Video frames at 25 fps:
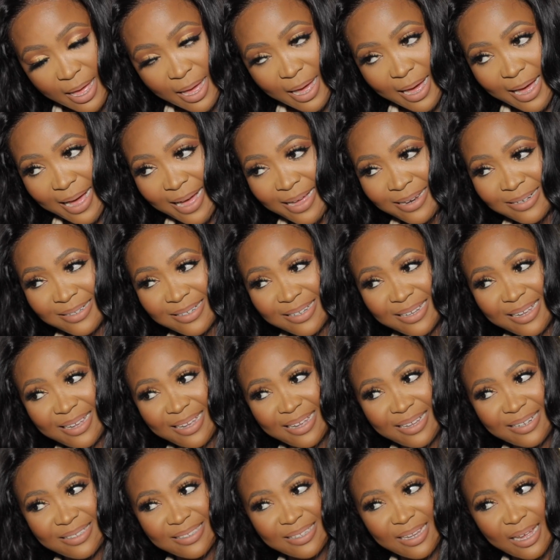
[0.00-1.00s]
And
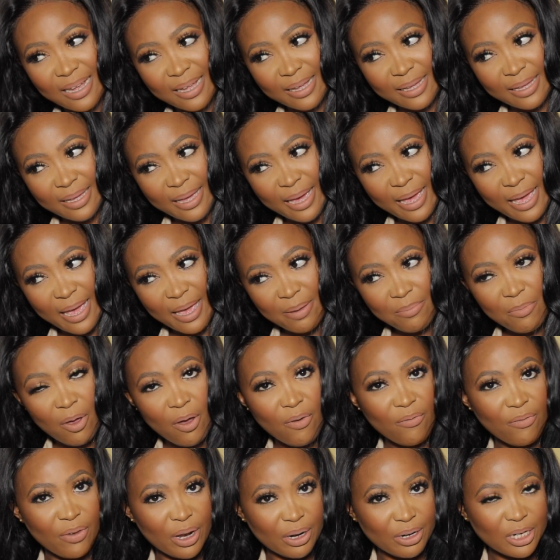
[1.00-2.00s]
it came
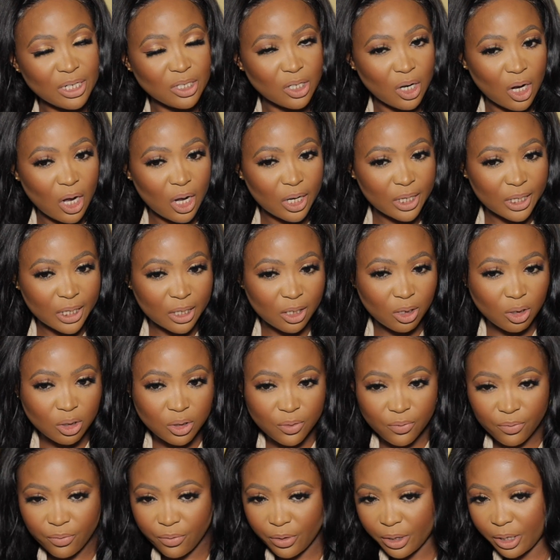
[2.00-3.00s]
very dark. It
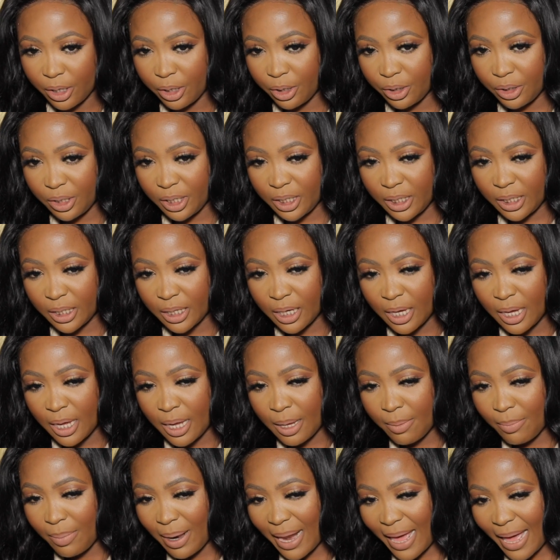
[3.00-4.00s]
looks very
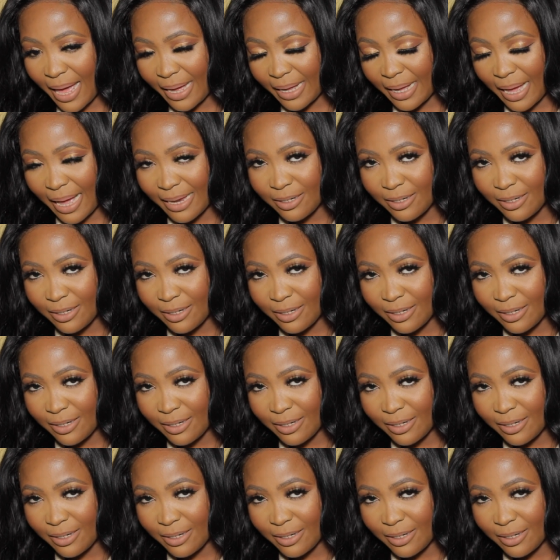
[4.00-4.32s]
black.